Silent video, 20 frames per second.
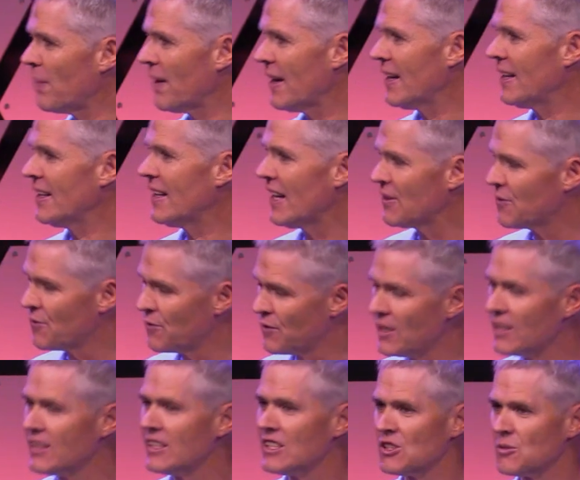paid
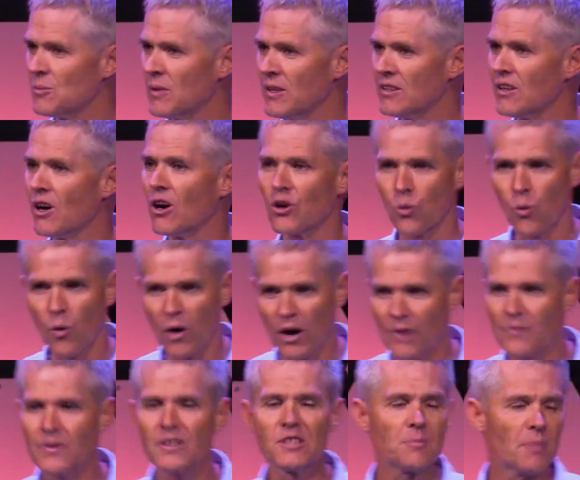advertisement on
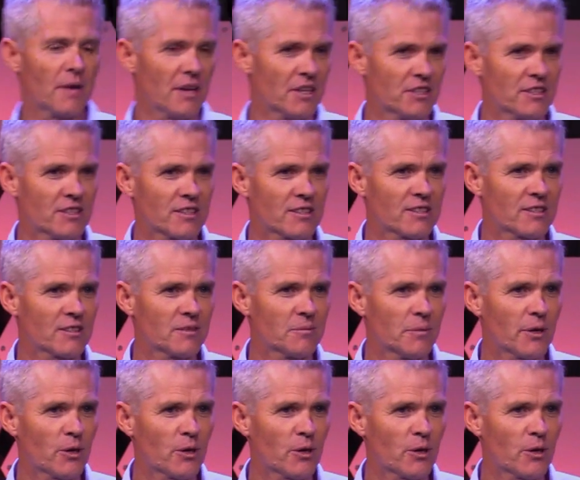one of its pages,